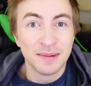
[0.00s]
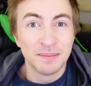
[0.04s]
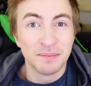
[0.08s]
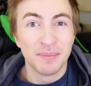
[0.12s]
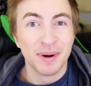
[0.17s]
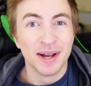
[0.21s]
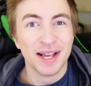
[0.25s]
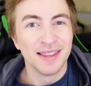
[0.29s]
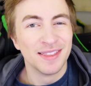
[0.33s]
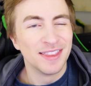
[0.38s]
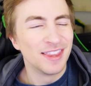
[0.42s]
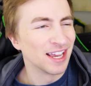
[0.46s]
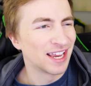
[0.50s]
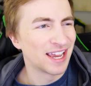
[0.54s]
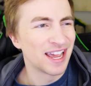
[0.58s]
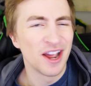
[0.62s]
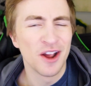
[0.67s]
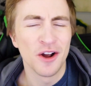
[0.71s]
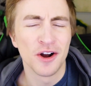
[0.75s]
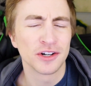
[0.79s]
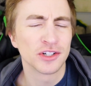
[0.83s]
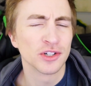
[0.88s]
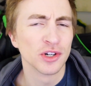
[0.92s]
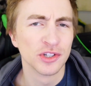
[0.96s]
But the
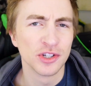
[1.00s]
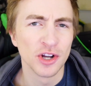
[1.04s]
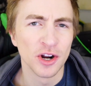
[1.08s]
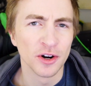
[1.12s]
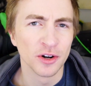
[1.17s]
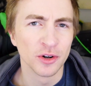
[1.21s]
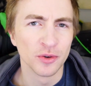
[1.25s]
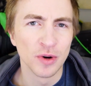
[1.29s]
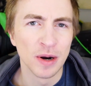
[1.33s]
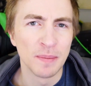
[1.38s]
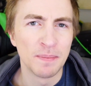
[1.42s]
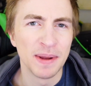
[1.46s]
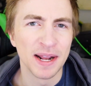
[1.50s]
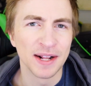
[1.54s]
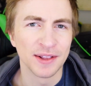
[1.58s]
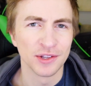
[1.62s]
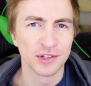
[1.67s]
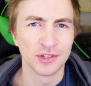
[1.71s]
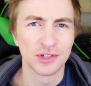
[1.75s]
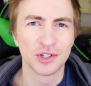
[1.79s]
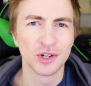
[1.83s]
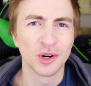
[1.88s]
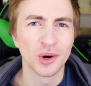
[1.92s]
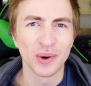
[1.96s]
characters aren't gripping.
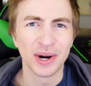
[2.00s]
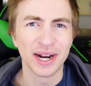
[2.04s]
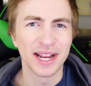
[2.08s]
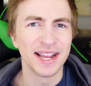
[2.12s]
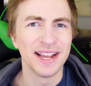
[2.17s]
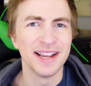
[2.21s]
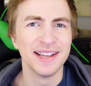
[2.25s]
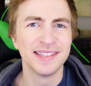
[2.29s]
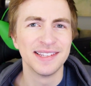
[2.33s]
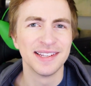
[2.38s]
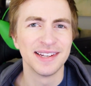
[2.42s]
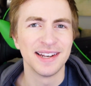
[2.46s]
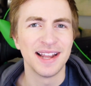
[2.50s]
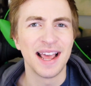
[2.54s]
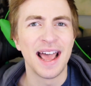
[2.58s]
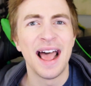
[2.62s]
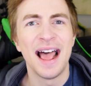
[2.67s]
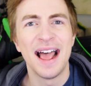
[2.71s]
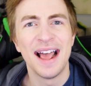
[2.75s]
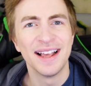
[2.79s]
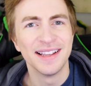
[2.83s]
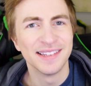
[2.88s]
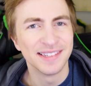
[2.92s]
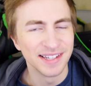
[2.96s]
The story isn't
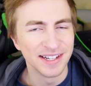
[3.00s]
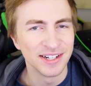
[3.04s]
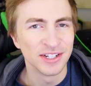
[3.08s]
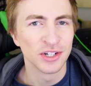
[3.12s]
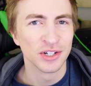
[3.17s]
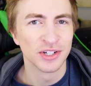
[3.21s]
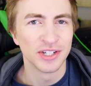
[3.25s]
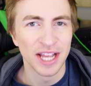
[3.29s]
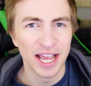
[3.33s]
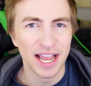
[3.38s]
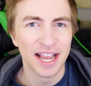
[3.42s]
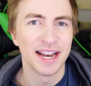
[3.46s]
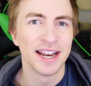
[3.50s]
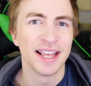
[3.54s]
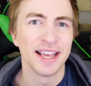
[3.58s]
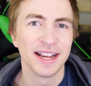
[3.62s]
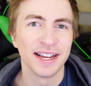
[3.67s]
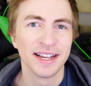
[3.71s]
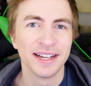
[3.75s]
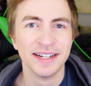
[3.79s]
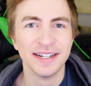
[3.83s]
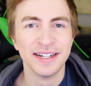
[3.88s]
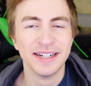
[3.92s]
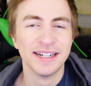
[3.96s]
as
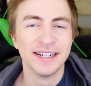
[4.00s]
entertaining.